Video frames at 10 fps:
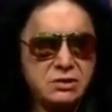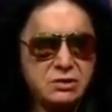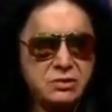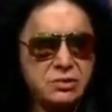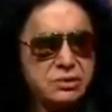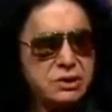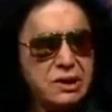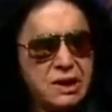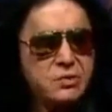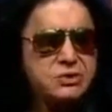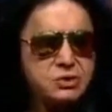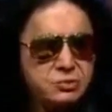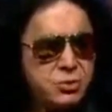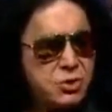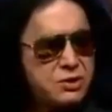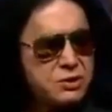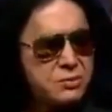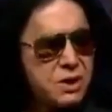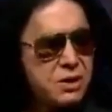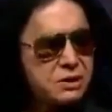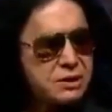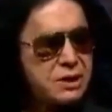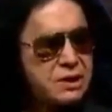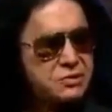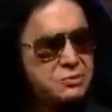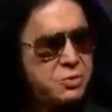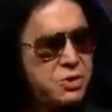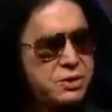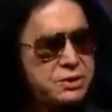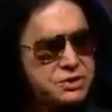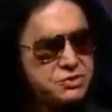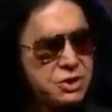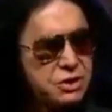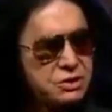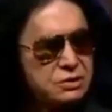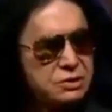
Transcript: Well, I wasn't born in America. I was born in Israel.